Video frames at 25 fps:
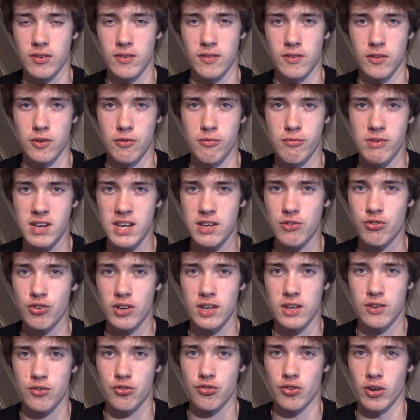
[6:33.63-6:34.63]
the reason
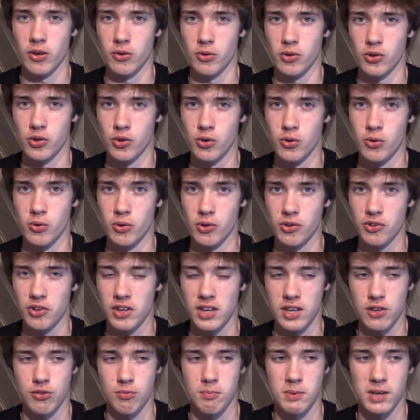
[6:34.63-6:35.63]
it's so good
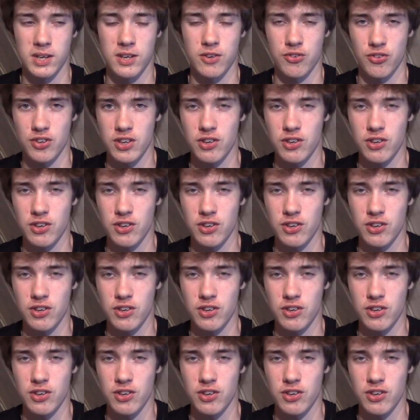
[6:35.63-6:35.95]
is because